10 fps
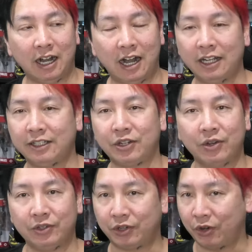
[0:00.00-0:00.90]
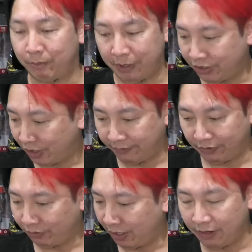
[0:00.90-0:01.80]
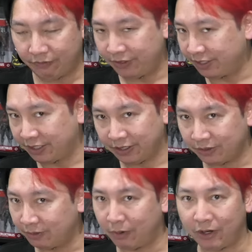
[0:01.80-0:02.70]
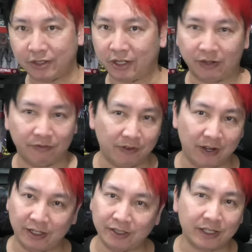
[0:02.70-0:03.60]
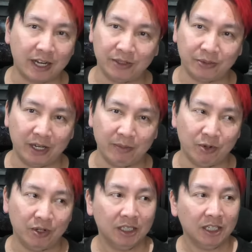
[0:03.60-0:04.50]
I don't go bin diving through every single box I can find. I just can't do it anymore.